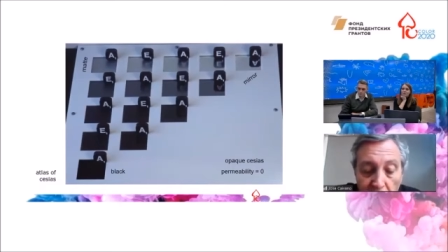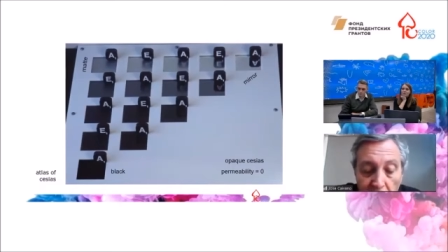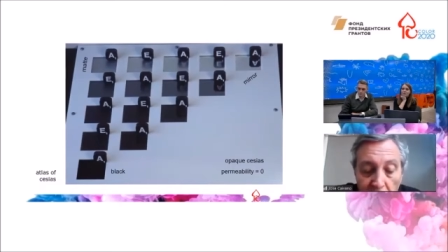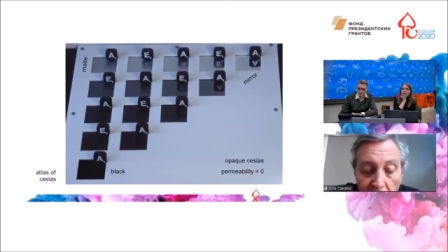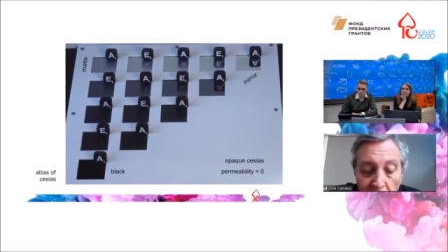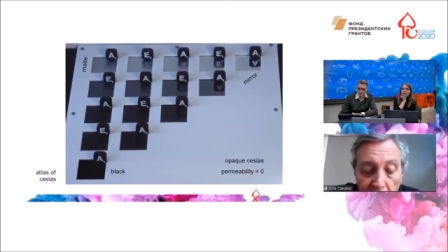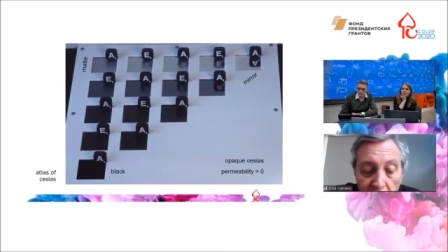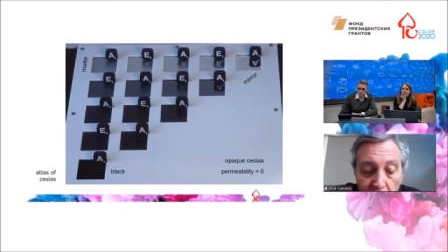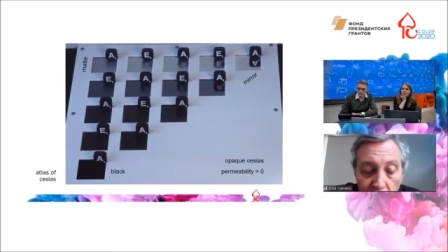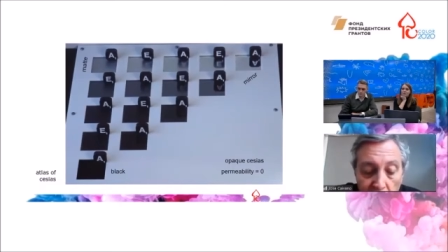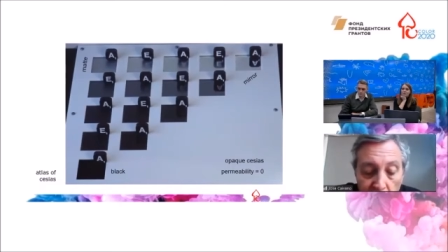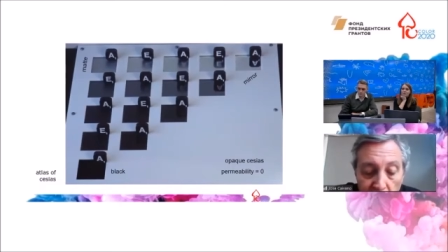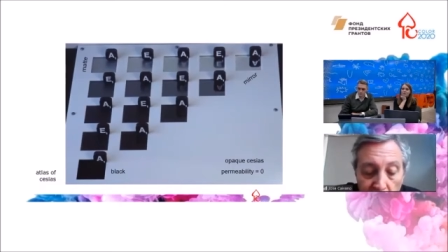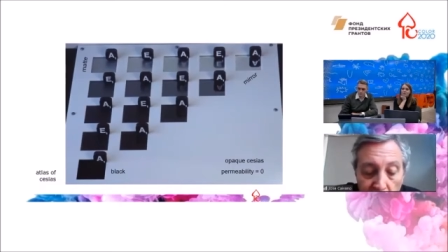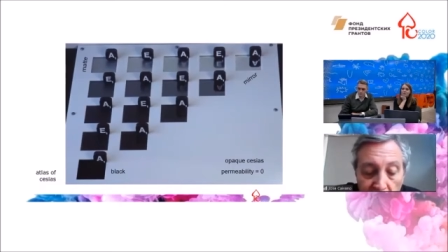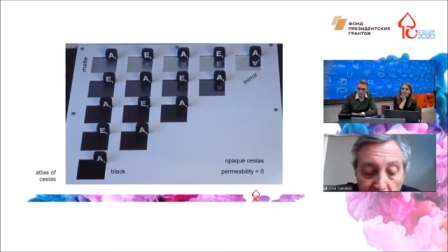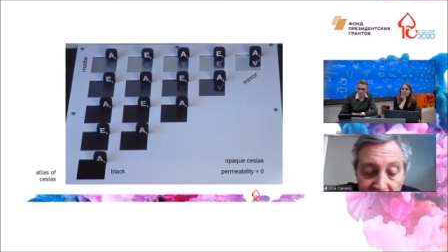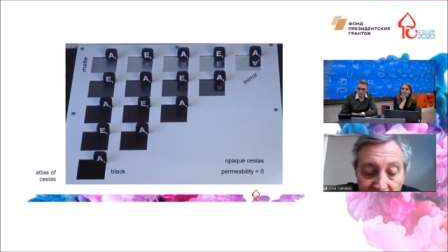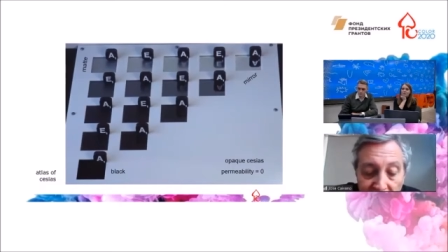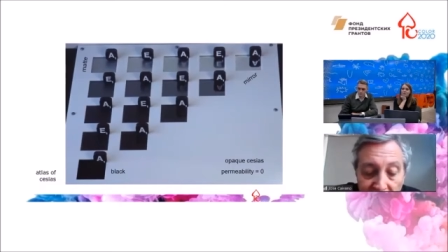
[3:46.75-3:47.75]
and
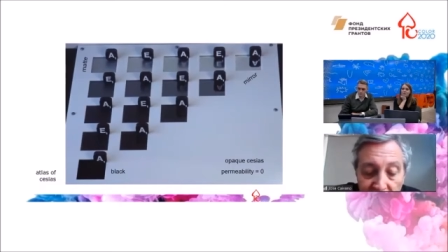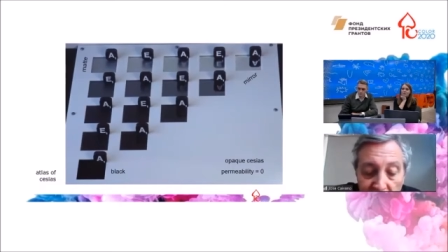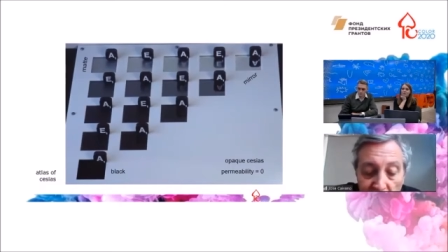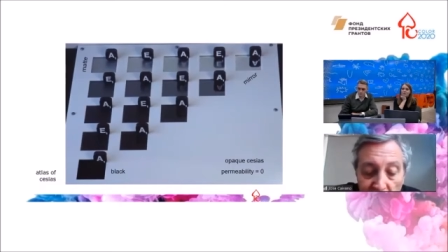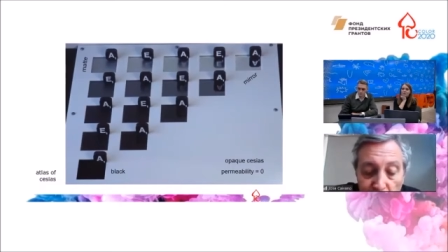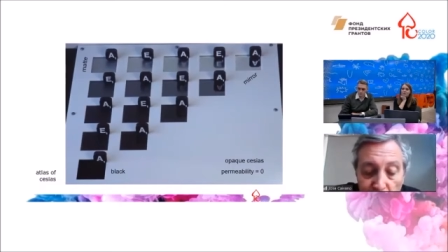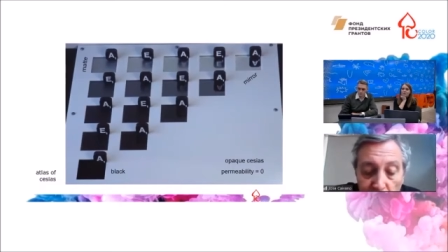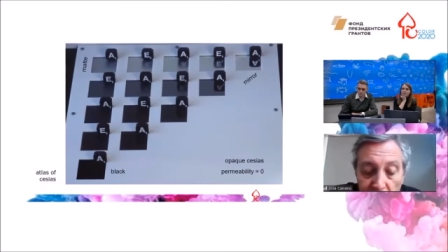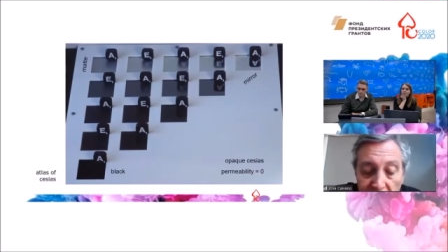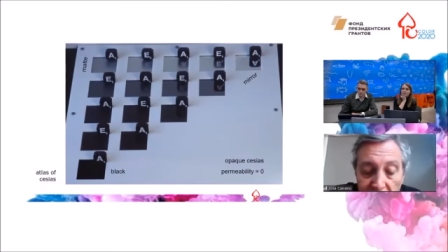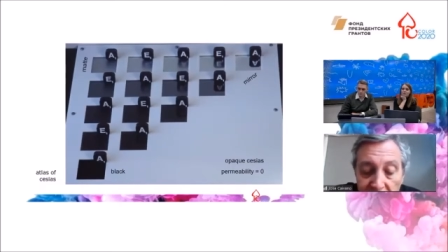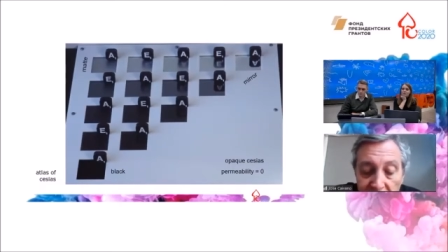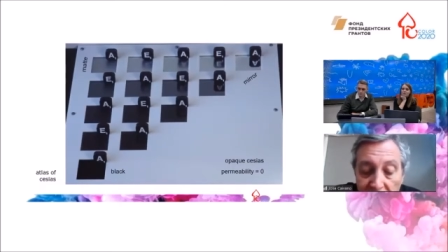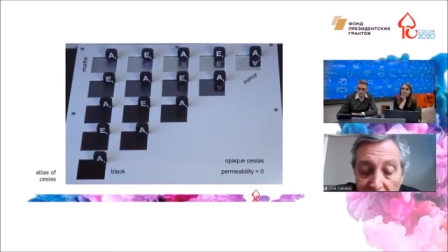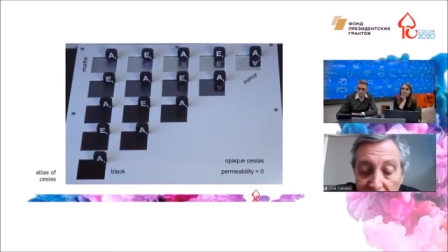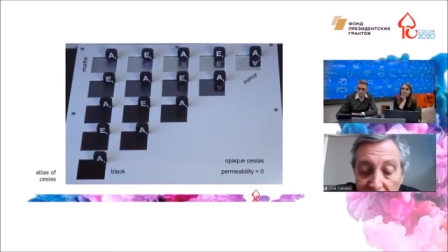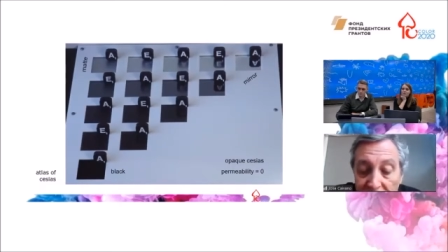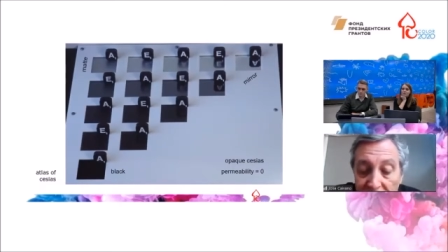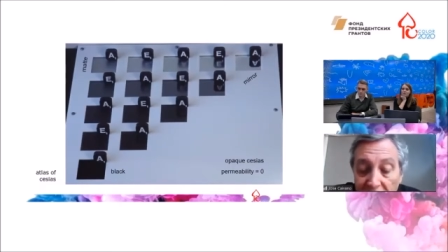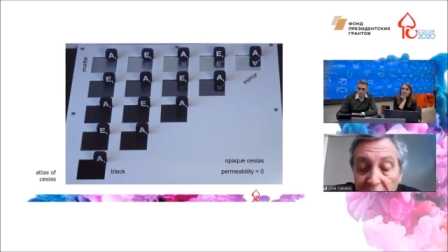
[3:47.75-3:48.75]
a variation in
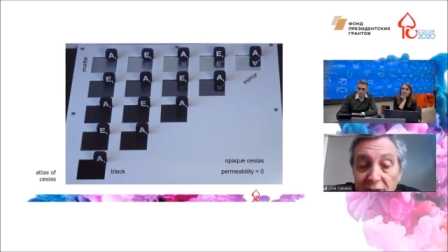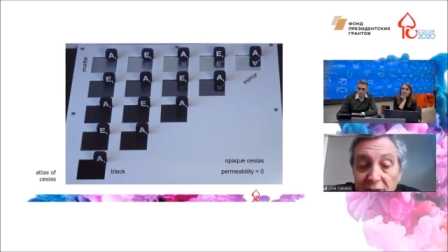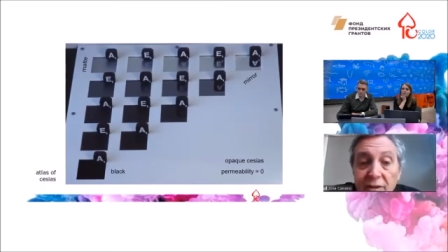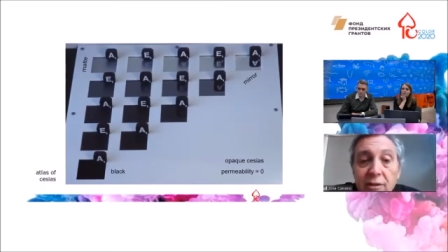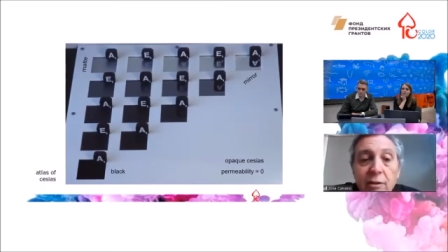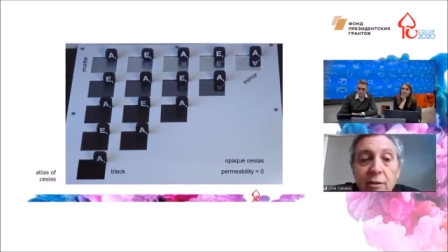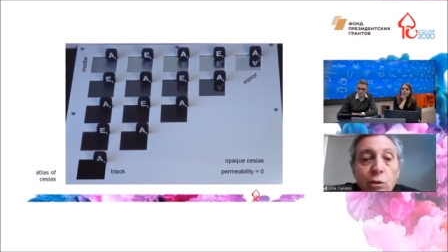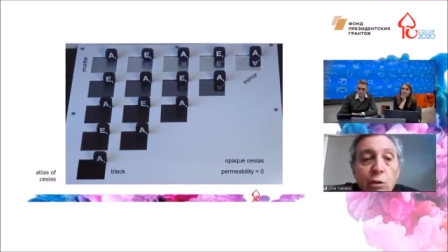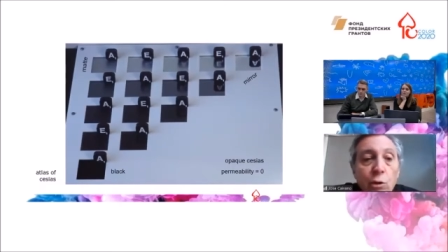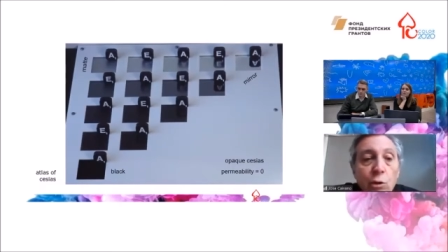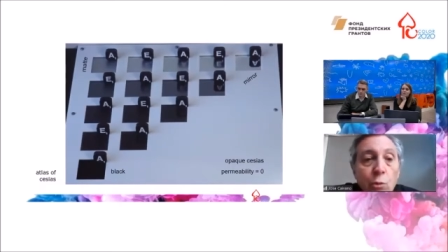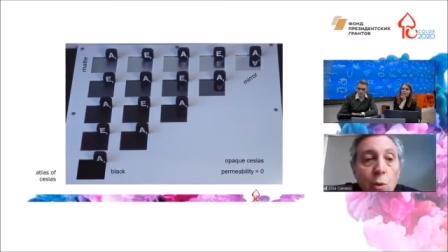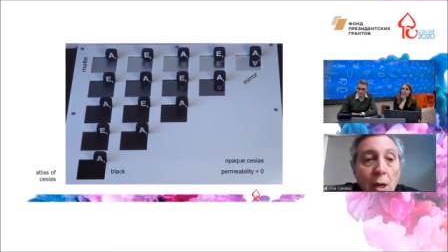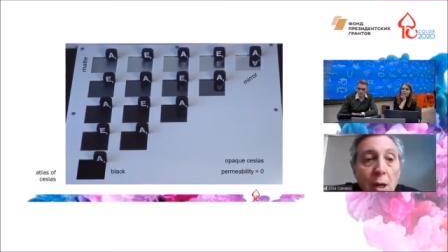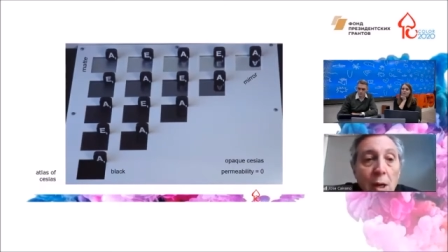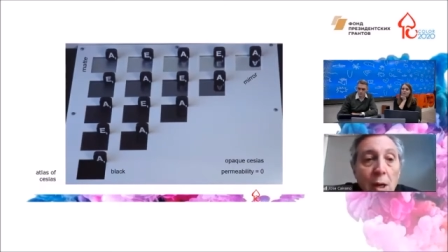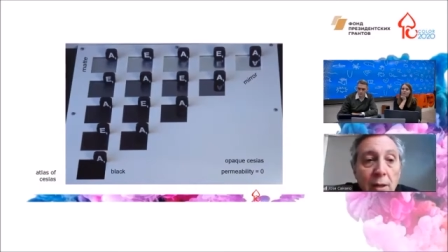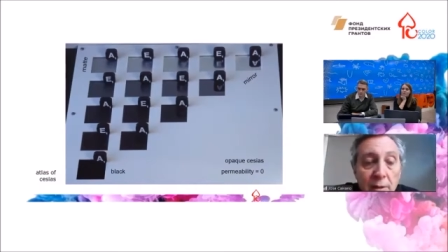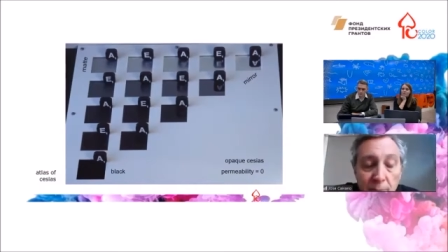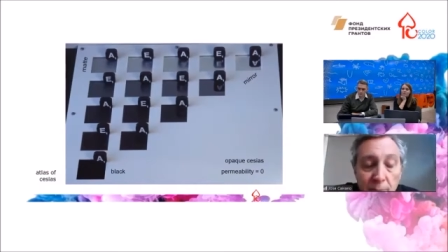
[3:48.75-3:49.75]
darkness
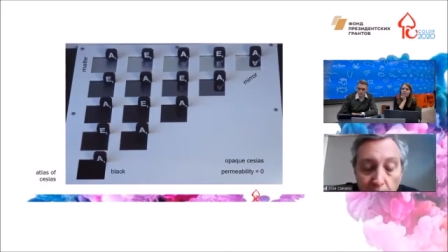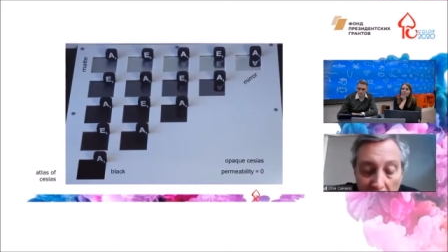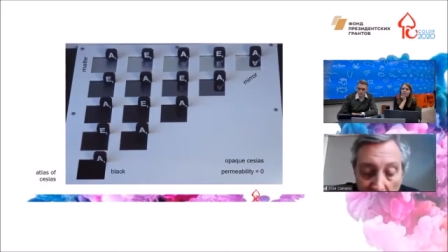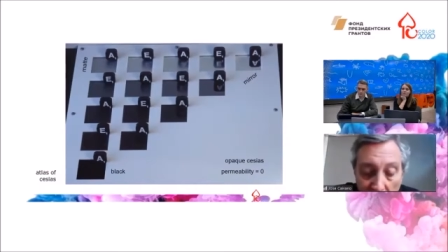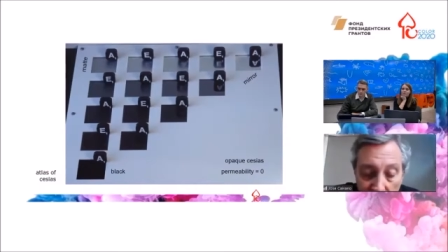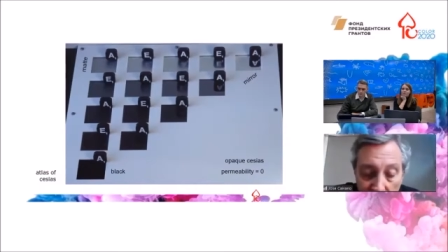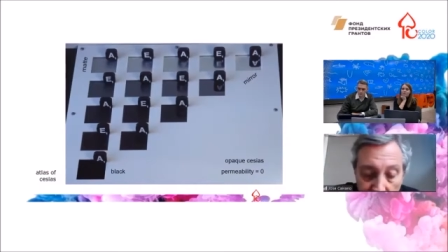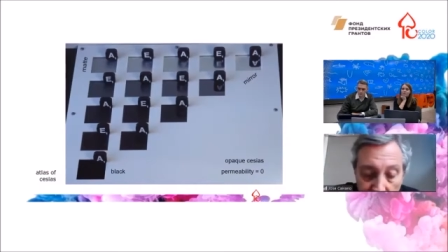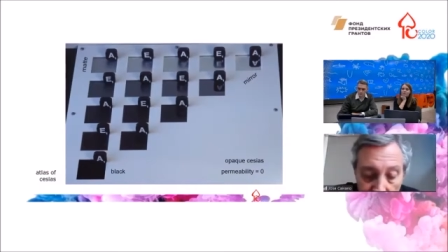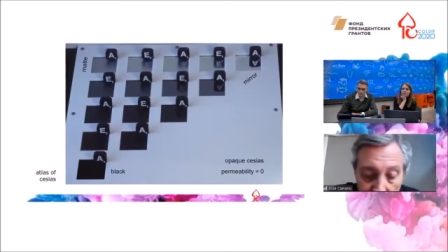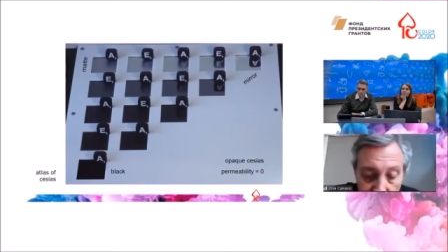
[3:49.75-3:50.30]
towards black.